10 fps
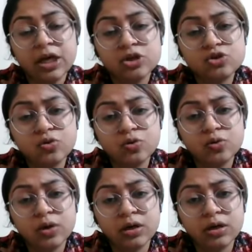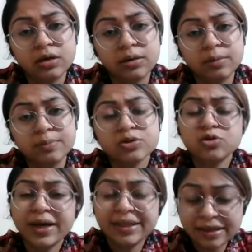So
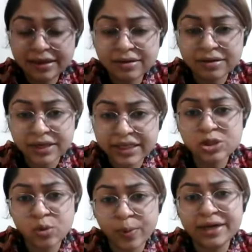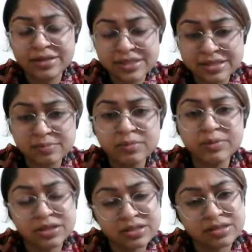I think it is quite reasonable
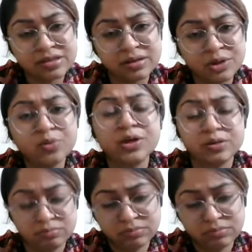because you are